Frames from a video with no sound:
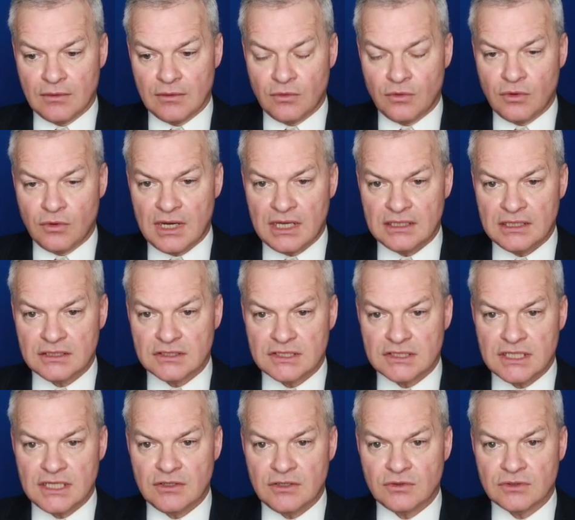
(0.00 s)
Or end
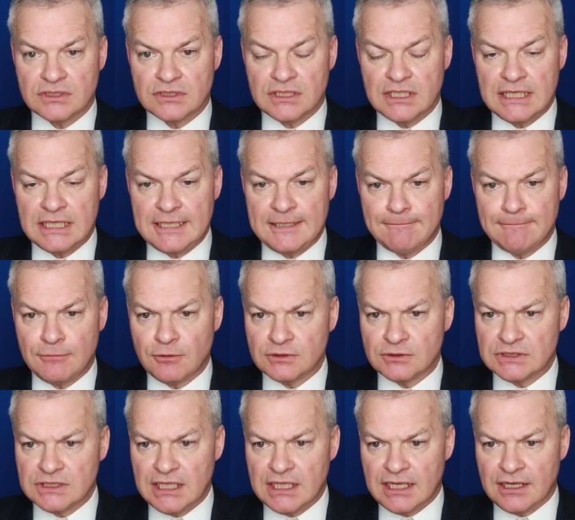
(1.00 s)
C or T. Not
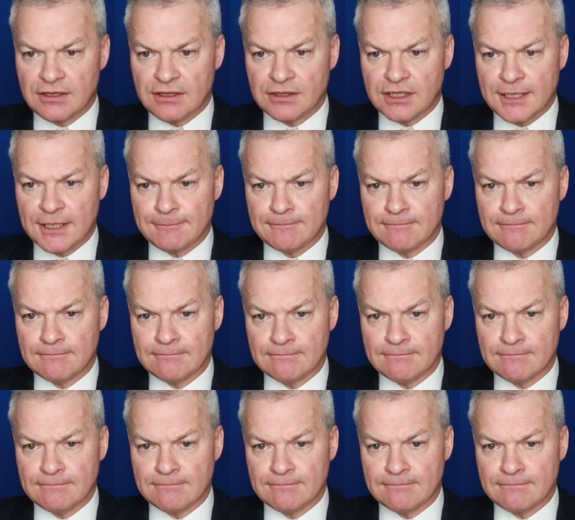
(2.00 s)
seeing anything.